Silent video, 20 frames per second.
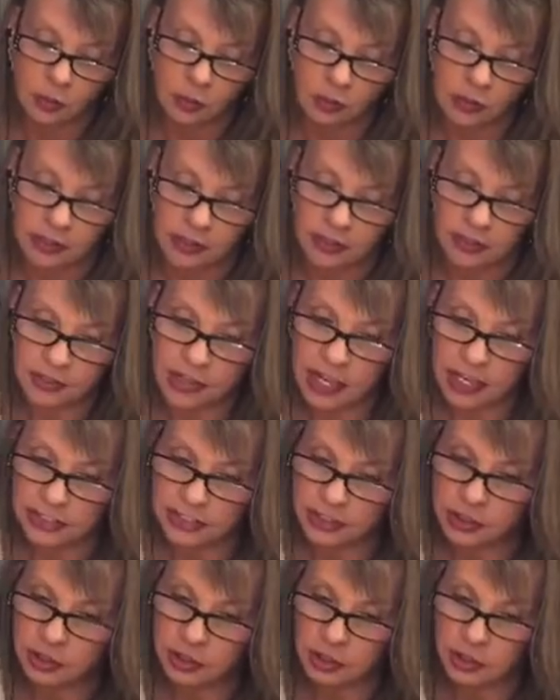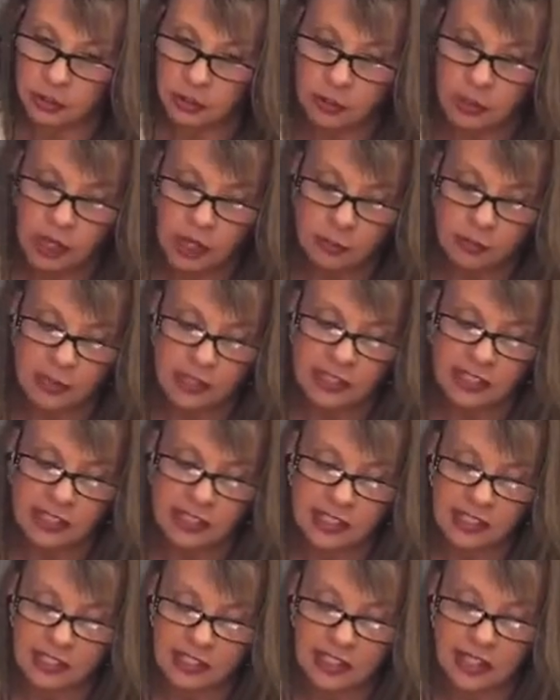Whether that's you coming to
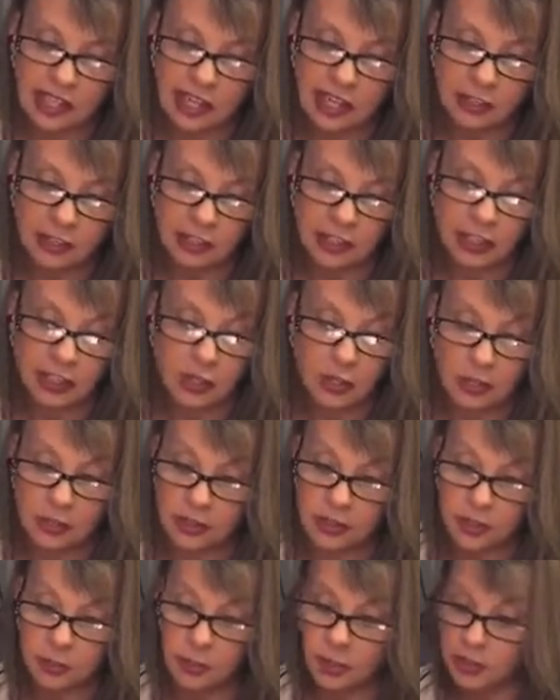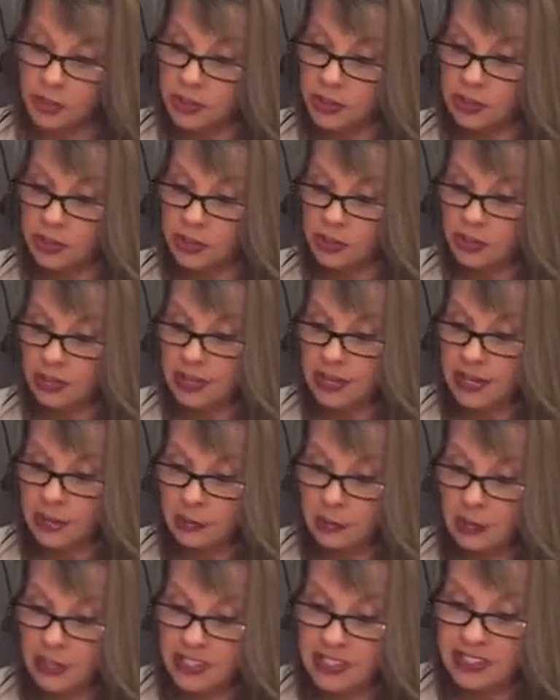this clarity or this person just
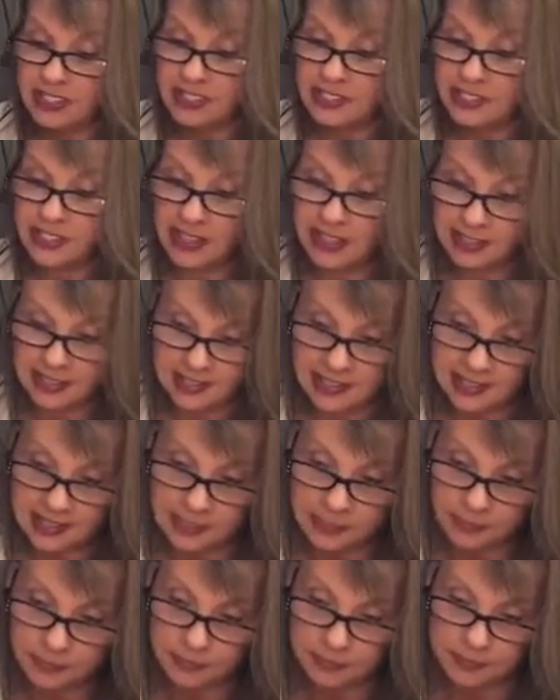outright saying it.